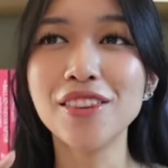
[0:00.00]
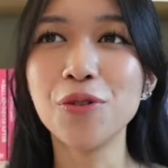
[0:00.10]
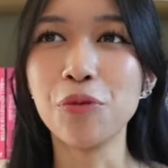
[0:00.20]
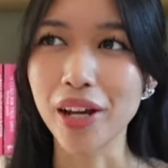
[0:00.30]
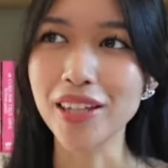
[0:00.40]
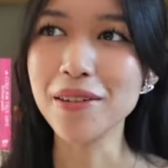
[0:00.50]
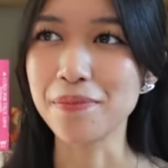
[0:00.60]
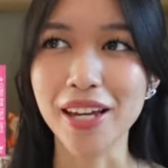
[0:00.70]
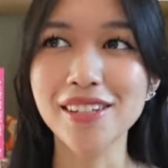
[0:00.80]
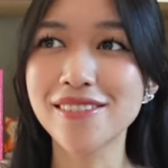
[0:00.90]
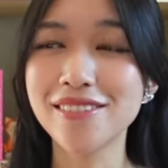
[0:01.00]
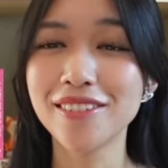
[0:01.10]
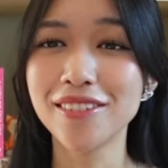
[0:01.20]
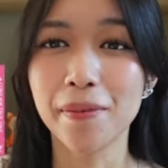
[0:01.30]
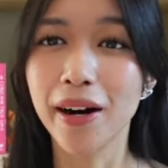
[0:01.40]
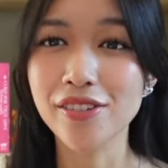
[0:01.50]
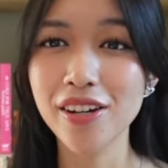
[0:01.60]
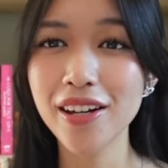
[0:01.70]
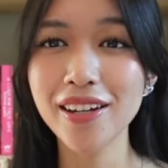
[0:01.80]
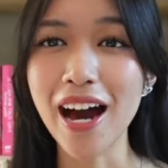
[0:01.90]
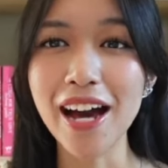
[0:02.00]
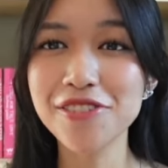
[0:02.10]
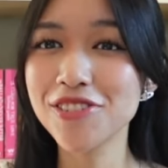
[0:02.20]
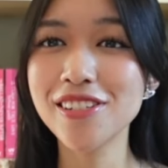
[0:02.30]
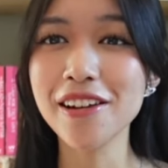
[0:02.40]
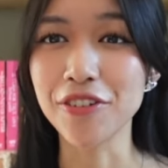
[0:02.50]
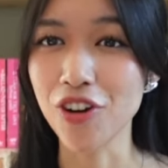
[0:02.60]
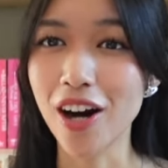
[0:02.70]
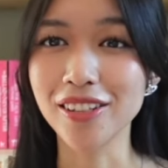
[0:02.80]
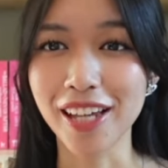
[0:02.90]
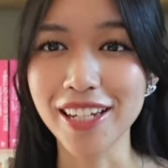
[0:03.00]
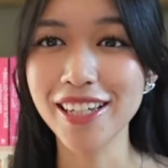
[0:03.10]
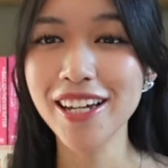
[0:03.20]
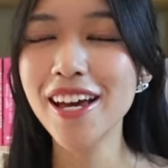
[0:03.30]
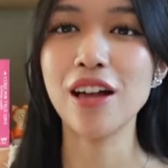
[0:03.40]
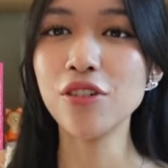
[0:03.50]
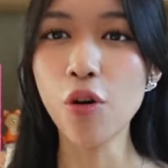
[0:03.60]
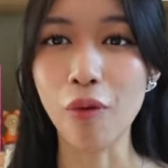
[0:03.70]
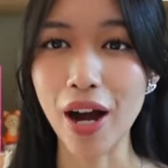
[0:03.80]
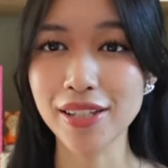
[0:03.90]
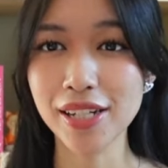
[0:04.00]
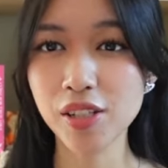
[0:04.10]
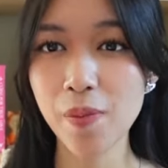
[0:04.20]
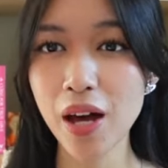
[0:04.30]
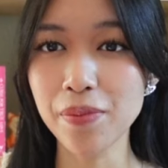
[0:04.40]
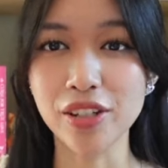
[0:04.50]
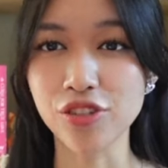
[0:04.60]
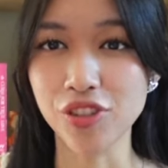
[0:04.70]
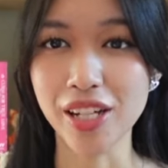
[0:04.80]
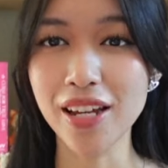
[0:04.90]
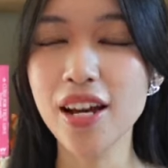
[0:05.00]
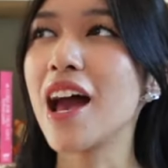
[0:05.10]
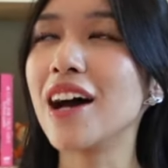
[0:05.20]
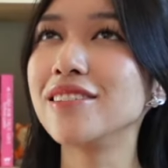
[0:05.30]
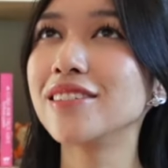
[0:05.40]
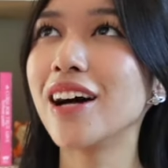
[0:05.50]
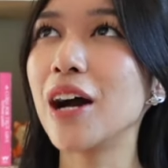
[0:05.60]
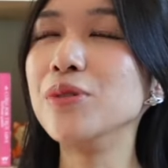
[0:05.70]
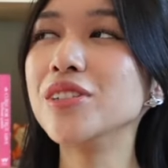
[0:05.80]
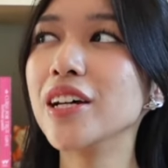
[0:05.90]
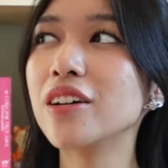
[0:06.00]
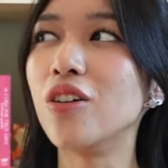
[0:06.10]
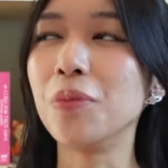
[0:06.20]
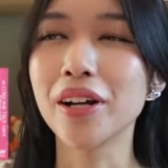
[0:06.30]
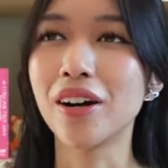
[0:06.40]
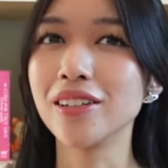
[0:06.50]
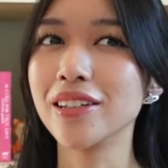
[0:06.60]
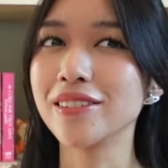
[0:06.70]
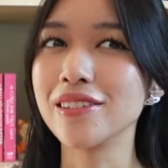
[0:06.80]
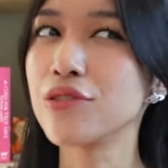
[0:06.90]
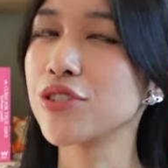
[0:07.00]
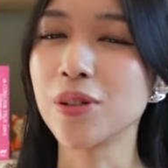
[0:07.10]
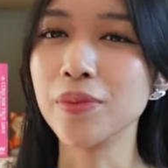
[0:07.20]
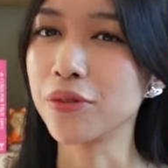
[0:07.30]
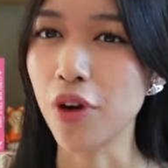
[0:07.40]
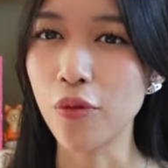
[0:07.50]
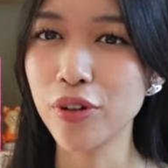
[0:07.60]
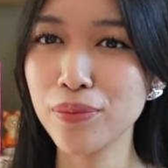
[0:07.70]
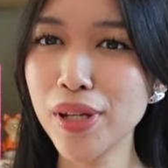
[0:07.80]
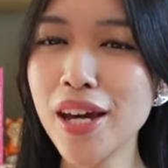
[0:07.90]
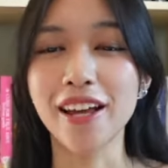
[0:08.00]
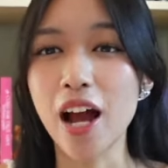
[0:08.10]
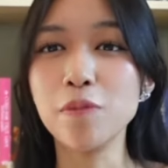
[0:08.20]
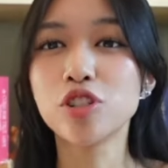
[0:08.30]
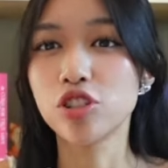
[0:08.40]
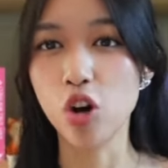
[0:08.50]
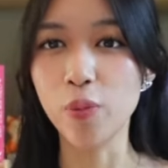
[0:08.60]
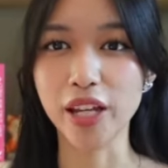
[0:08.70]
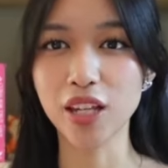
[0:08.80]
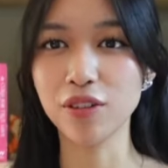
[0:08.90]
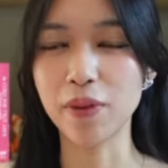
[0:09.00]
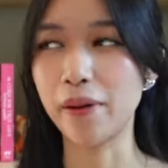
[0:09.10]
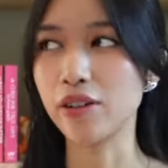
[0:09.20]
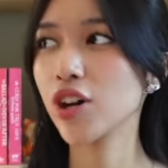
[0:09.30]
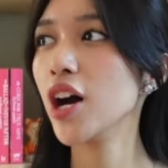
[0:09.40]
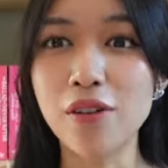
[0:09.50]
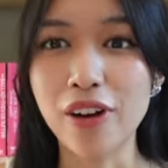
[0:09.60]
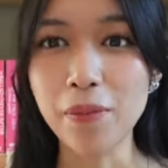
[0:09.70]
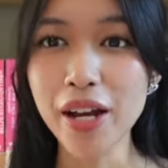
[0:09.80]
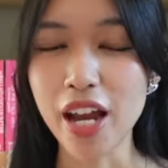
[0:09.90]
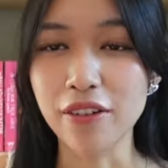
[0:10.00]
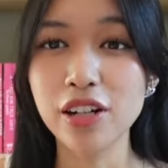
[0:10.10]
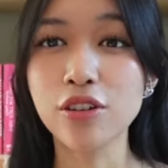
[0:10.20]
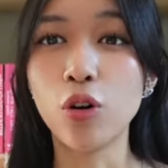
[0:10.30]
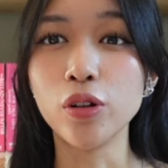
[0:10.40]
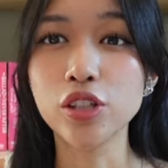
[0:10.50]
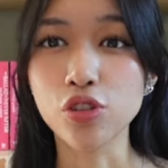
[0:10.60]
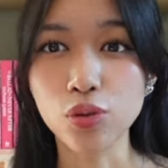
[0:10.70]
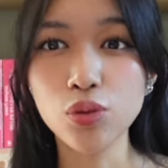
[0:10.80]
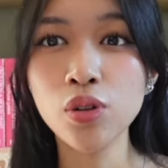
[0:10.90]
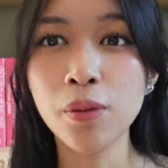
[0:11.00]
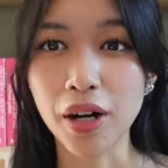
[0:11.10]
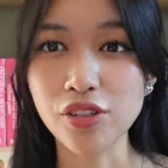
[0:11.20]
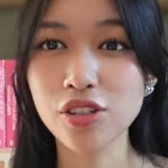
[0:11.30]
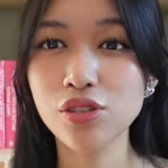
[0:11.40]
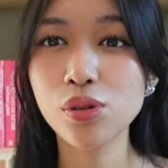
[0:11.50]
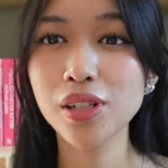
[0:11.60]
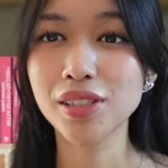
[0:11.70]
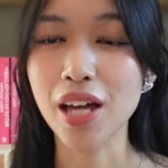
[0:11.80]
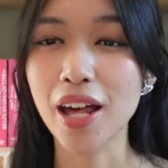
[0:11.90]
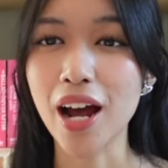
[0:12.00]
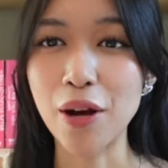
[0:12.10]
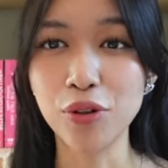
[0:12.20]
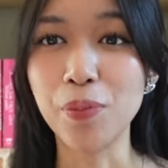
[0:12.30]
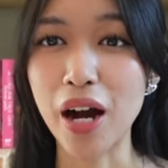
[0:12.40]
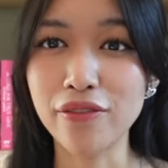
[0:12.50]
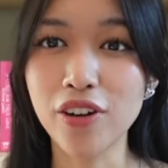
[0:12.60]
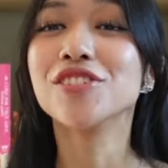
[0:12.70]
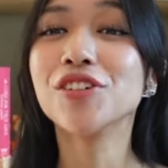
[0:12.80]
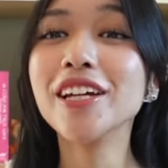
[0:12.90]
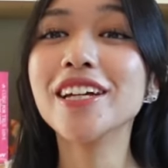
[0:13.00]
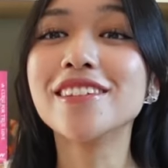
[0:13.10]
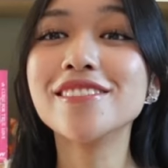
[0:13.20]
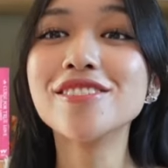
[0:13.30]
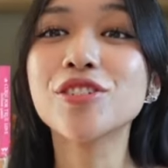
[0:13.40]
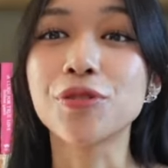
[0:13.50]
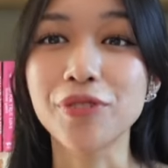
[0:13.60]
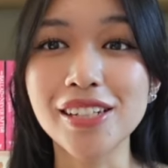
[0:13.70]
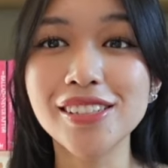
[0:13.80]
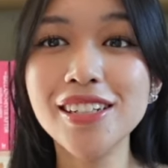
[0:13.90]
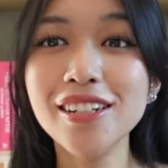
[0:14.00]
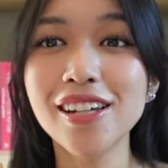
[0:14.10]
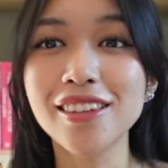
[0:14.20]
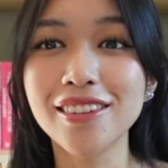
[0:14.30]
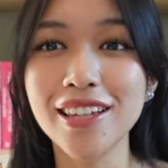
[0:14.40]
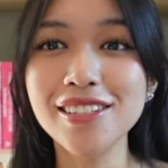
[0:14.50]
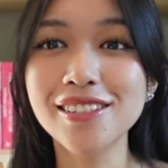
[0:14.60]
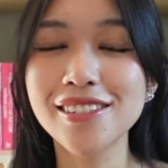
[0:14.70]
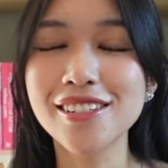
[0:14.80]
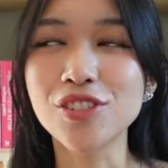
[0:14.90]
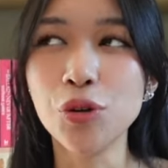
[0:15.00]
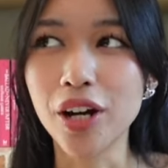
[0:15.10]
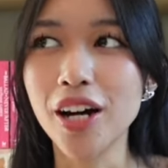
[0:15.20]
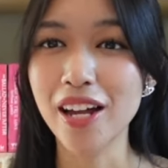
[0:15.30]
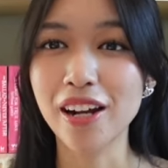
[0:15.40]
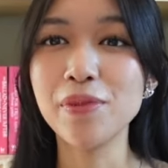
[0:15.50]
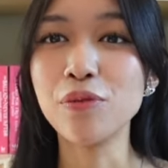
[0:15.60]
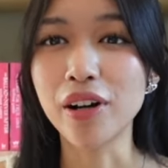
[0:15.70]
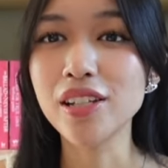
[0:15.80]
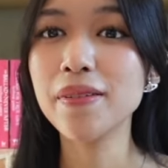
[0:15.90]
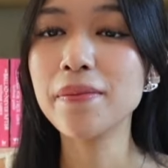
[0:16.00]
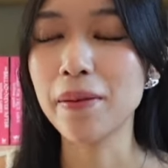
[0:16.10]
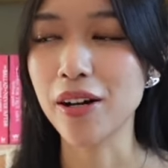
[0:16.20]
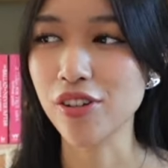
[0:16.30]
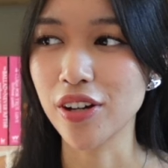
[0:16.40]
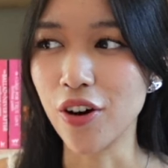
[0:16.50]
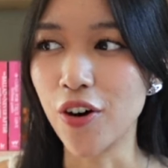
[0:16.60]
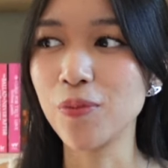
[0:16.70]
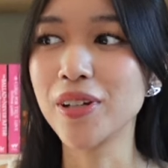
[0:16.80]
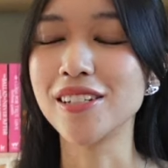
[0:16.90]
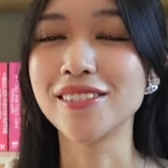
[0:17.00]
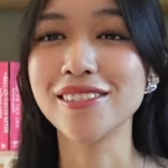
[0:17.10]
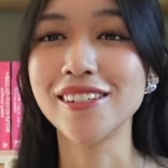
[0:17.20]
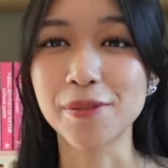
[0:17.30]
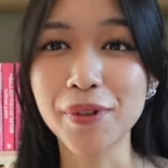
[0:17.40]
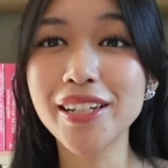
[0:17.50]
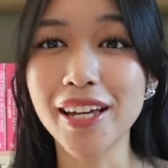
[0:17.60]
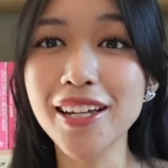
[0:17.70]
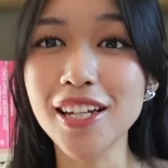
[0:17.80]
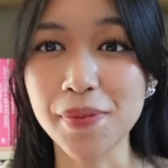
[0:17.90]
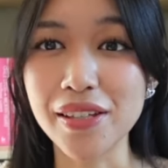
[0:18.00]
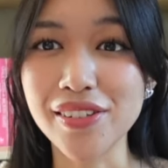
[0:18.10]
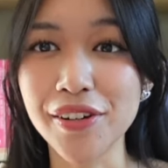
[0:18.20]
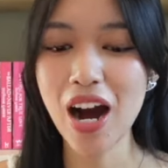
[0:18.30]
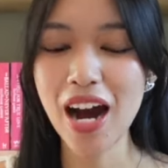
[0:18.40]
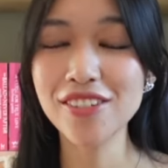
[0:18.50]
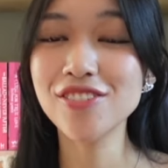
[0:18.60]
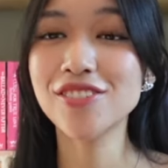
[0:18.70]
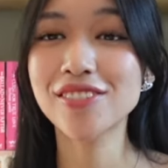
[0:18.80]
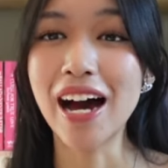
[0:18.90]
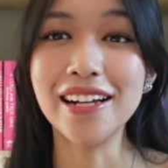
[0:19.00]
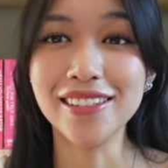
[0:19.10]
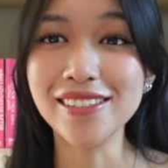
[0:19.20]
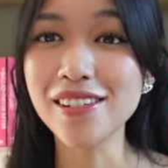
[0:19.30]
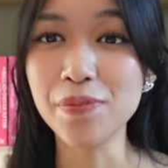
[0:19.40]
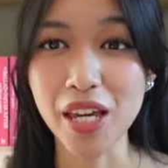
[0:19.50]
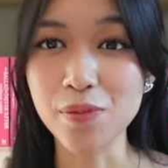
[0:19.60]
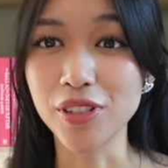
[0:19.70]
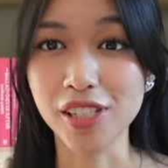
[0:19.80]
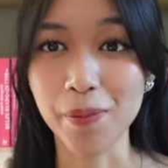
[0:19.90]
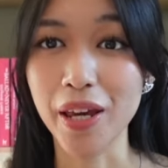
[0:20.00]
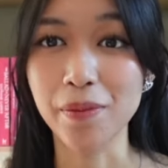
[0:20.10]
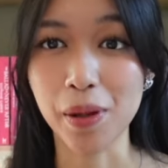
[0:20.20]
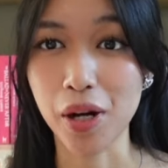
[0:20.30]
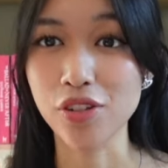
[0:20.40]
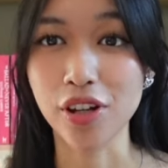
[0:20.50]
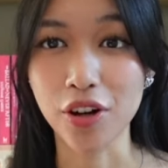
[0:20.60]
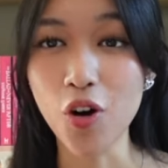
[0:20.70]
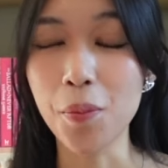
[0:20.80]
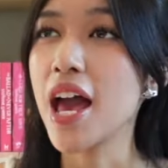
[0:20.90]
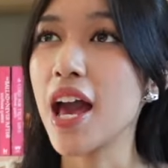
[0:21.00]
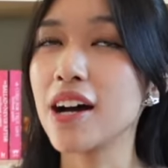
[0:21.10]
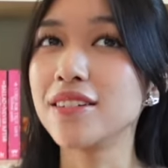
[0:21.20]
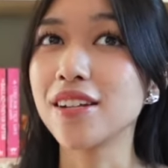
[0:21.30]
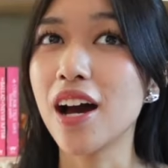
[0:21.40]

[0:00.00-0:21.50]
the way they mixed the matcha, I just did not like it. I don't know why it tasted bad, but it just did. And I was like, oh my god, like there's something wrong with me. Like I'm so picky with my matcha. Around my area, there are only two matcha stores that I would buy from. So like, this is crazy that this is so good. And I've been wanting to make my matcha at home because it's been getting expensive. I need to be able to make my matcha at home. And